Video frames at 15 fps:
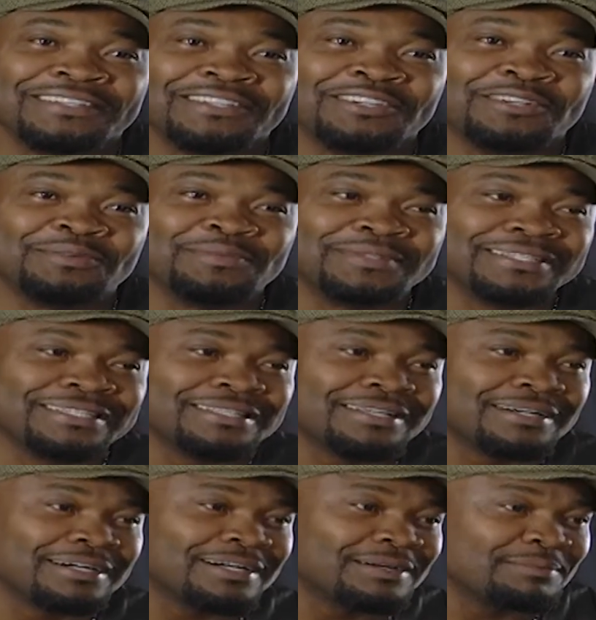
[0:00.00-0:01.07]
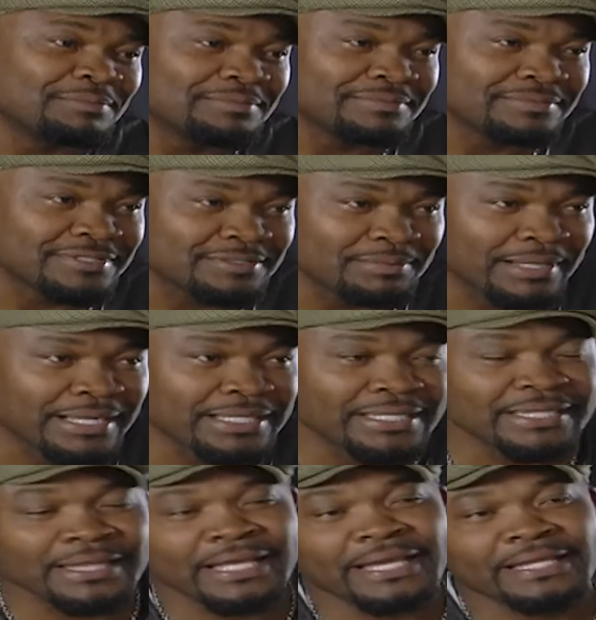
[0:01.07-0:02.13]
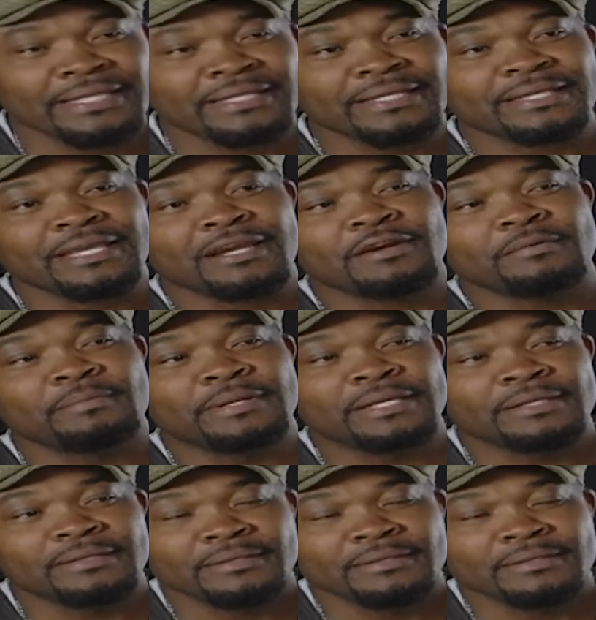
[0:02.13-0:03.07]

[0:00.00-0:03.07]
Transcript: You know what I mean? Small little island in the Caribbean.